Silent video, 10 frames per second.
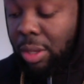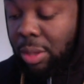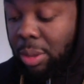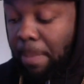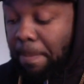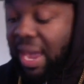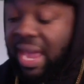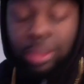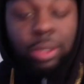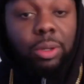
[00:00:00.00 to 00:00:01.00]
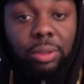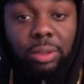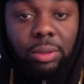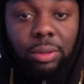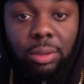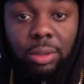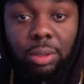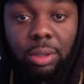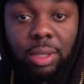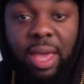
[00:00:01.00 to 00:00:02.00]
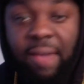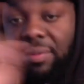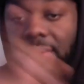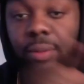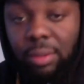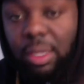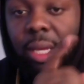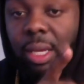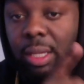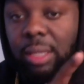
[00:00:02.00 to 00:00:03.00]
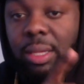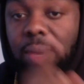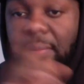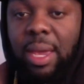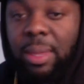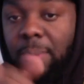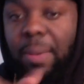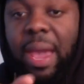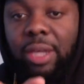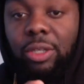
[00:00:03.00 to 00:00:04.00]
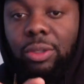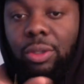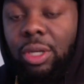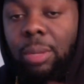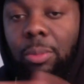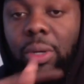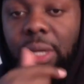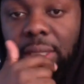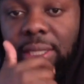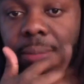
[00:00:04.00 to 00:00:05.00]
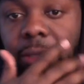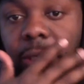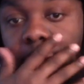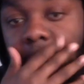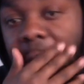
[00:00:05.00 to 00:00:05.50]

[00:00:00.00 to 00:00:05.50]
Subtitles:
The Panthers have them and the Packers are number 1 in interceptions.